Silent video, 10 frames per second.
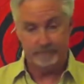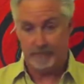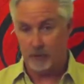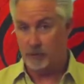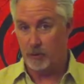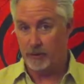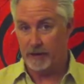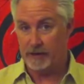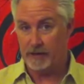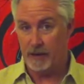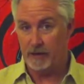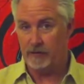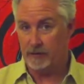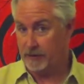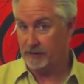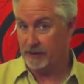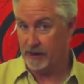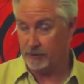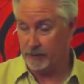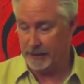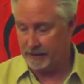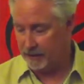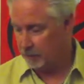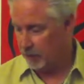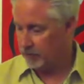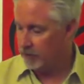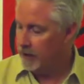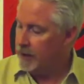these are both $18, at least they cost me 18 bucks.